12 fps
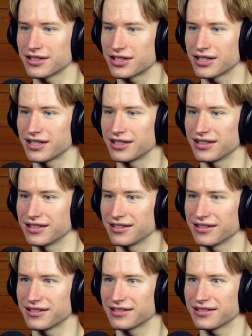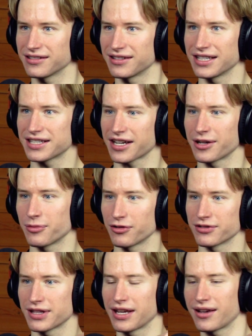She uh, these kind of
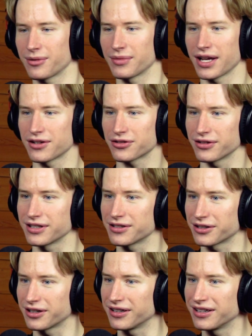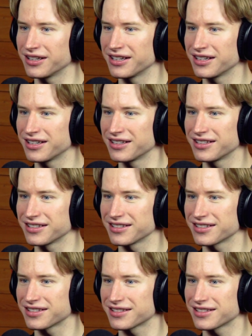moves they come naturally to her.
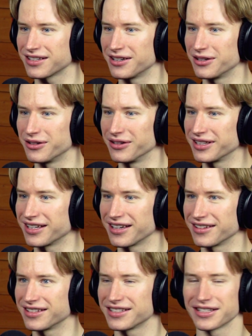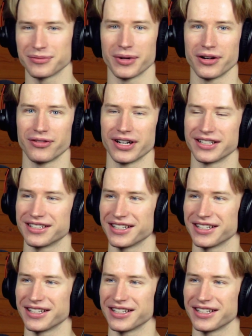So yeah, this is my rant